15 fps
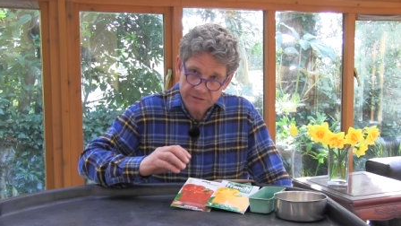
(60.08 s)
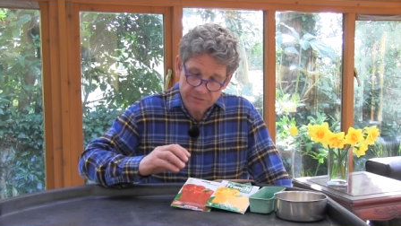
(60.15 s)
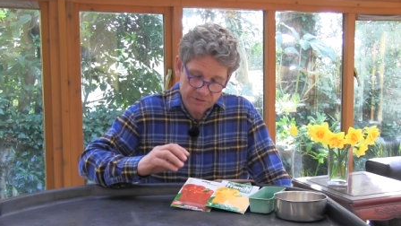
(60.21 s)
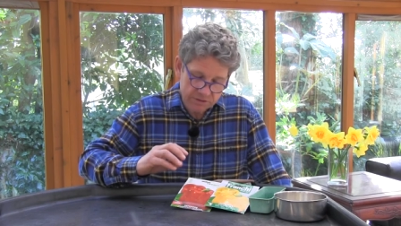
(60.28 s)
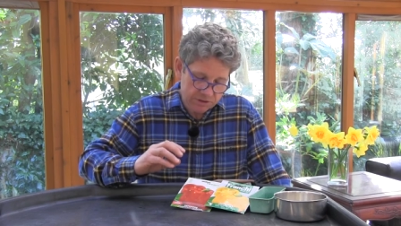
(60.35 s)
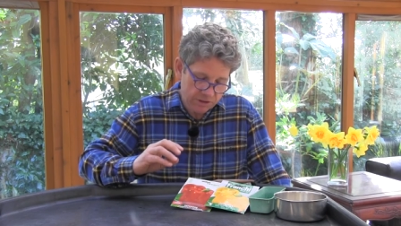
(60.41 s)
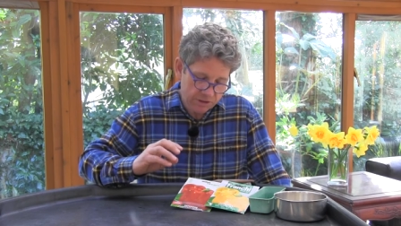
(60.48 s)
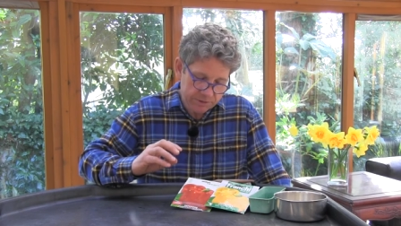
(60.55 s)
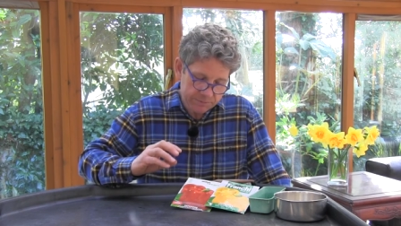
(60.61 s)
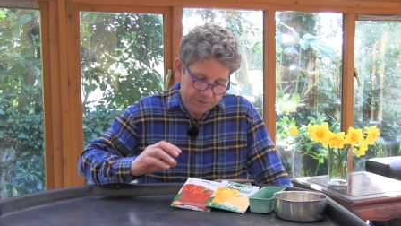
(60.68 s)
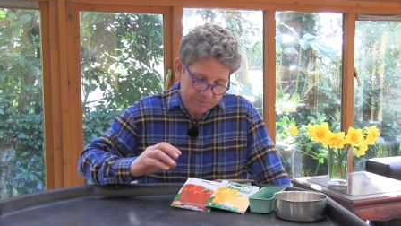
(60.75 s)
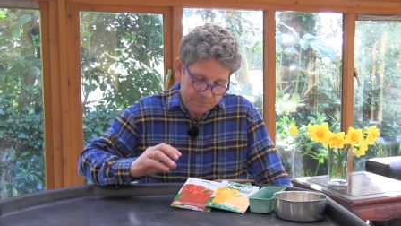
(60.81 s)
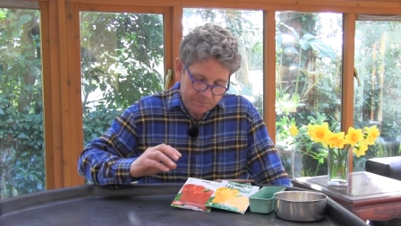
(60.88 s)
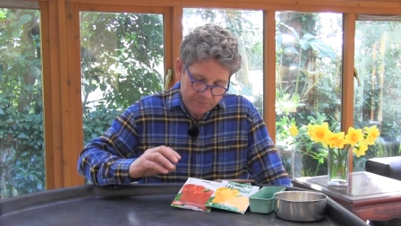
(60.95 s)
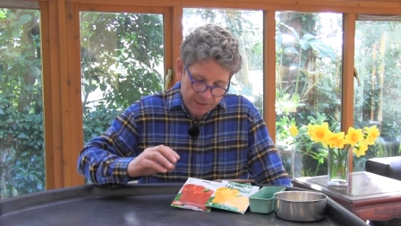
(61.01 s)
different
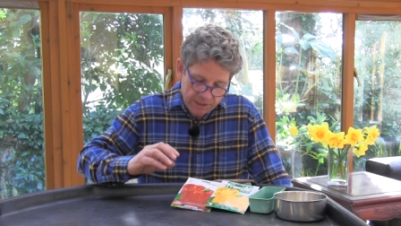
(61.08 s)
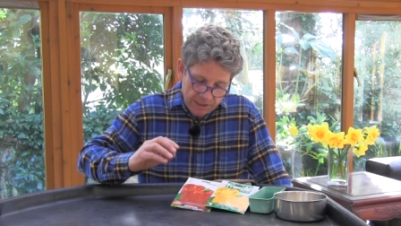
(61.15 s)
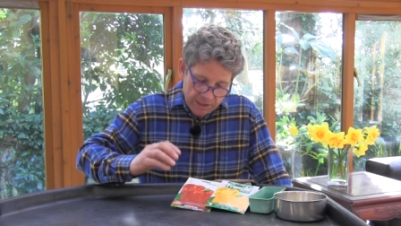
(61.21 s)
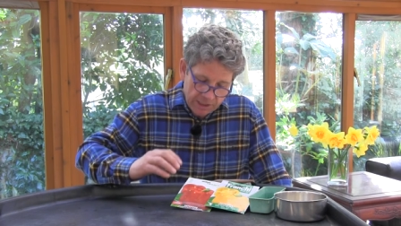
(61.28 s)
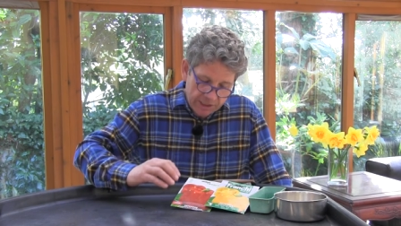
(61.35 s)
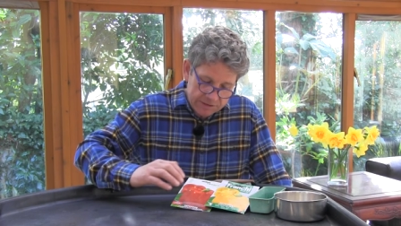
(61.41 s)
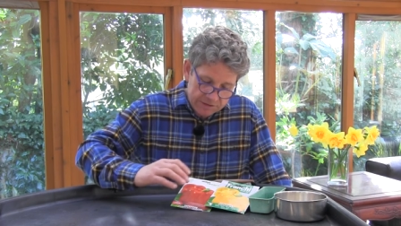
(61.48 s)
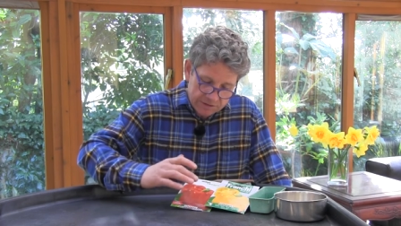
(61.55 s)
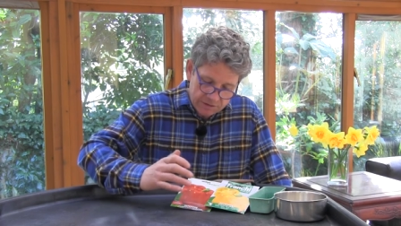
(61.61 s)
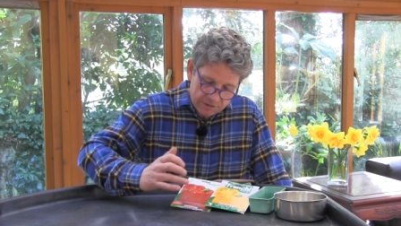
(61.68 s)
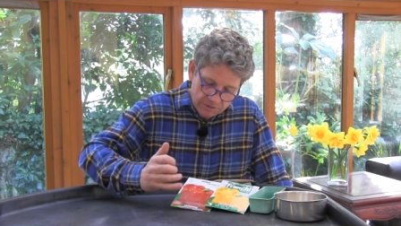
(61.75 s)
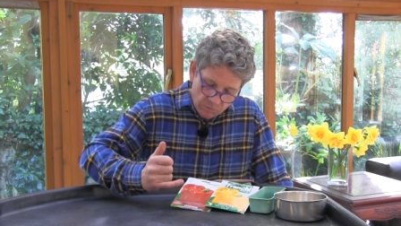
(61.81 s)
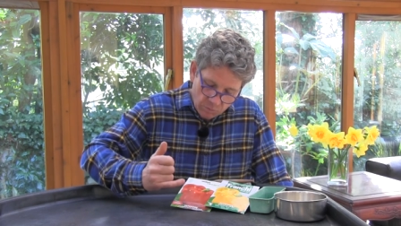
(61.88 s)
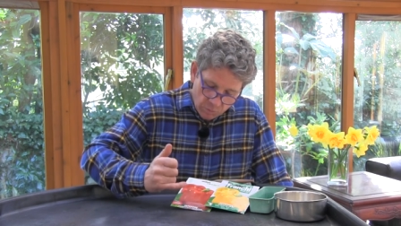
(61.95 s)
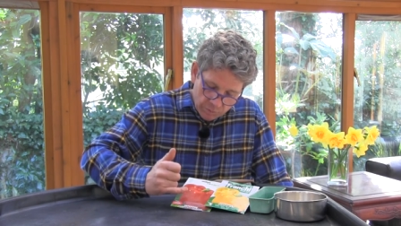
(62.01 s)
types. And
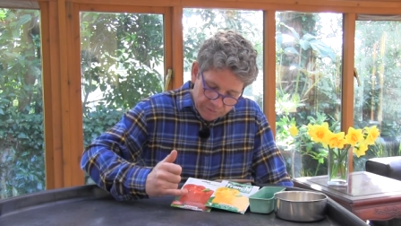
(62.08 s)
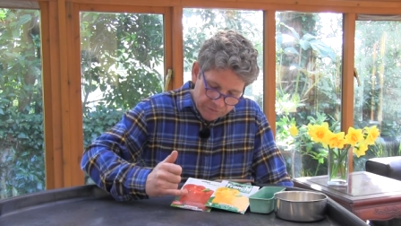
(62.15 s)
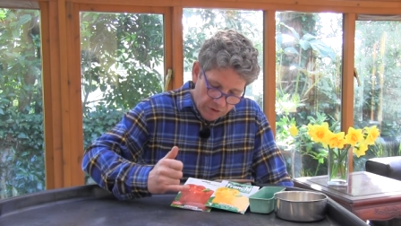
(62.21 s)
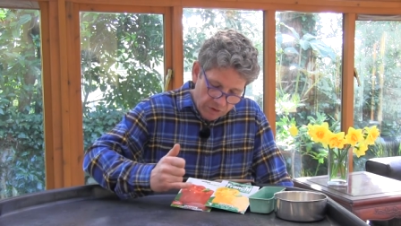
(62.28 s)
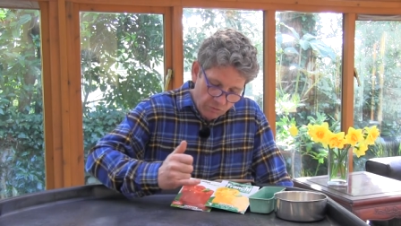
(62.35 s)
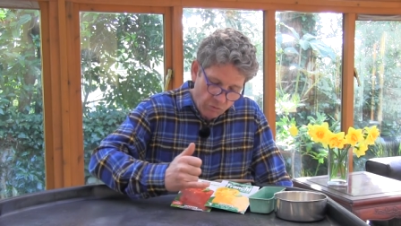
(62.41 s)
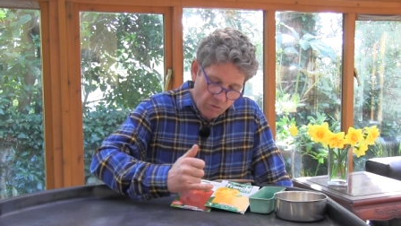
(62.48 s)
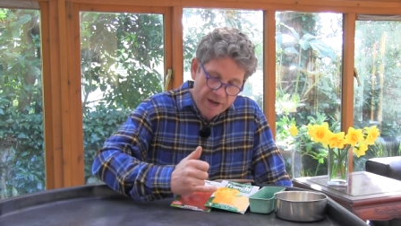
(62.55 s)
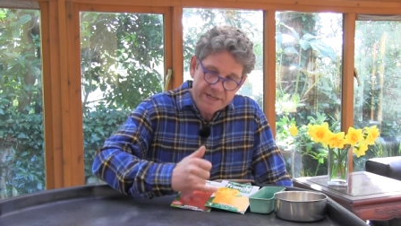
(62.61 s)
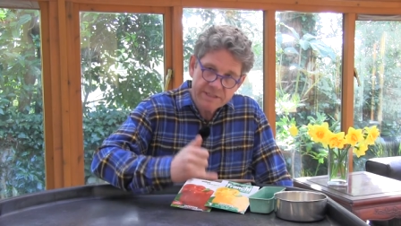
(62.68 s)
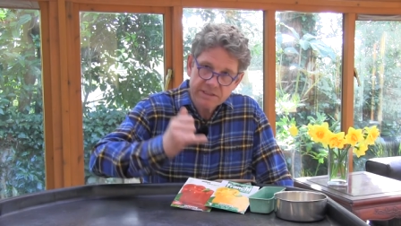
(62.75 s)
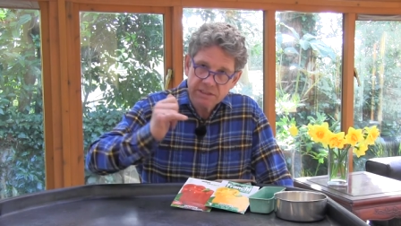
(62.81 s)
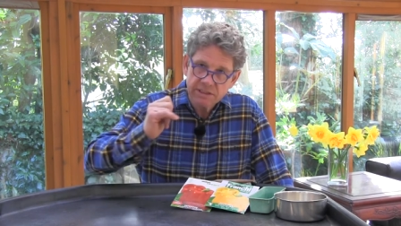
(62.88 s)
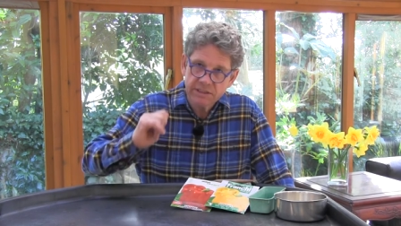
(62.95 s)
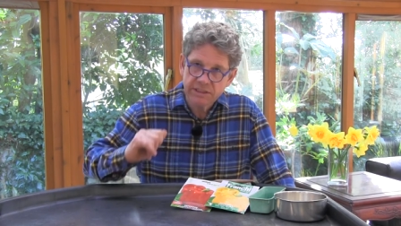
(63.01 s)
we've got a
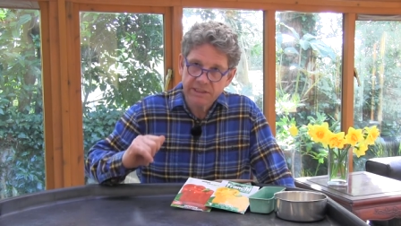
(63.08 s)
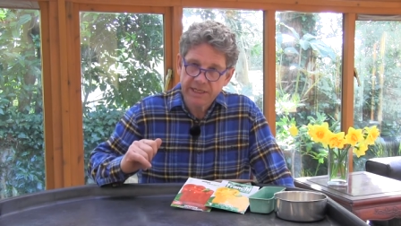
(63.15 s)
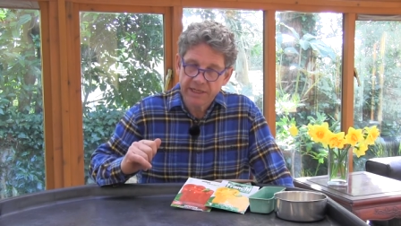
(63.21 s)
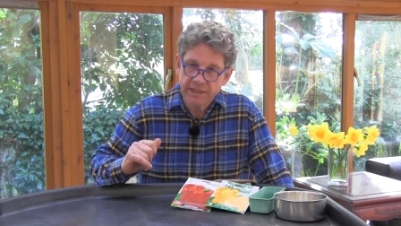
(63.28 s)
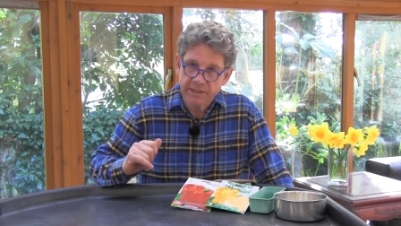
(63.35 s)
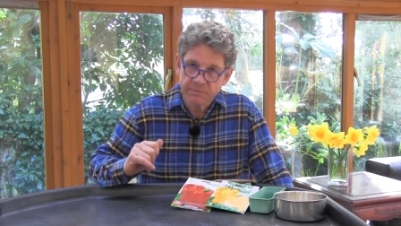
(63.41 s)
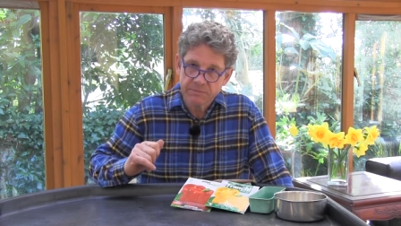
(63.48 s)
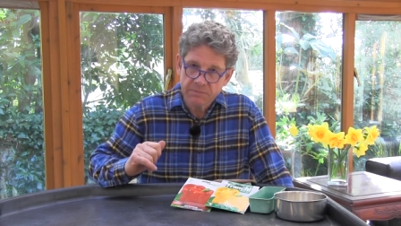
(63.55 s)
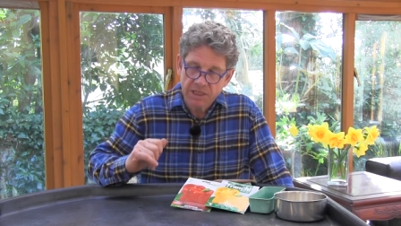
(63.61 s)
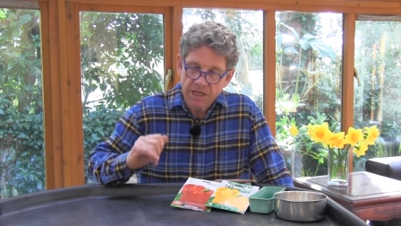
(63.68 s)
red and a yellow.